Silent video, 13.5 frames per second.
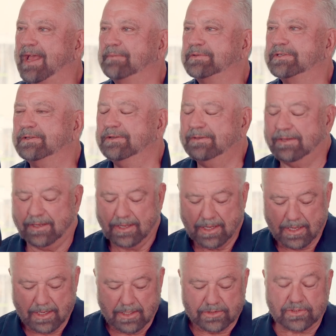Absolutely.
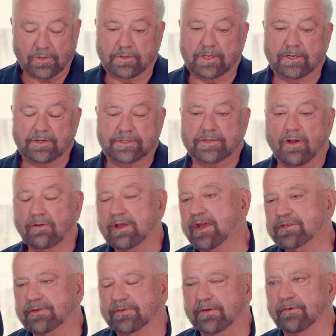So there's all
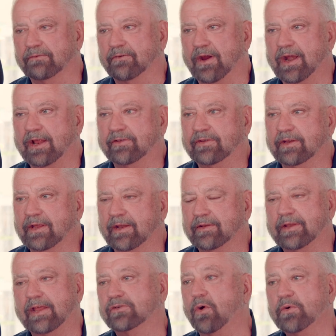kinds of different financing that
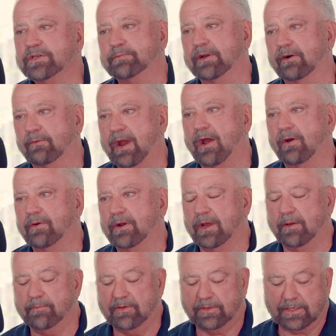has always been
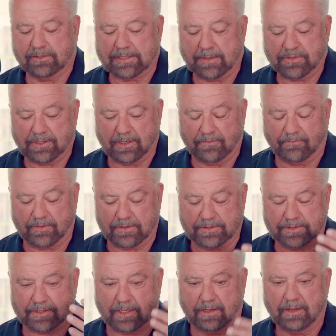around, with the exception of
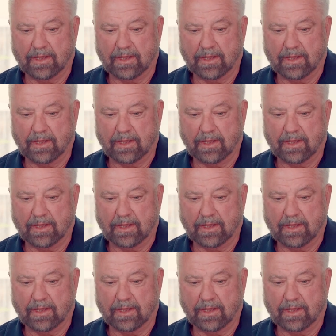this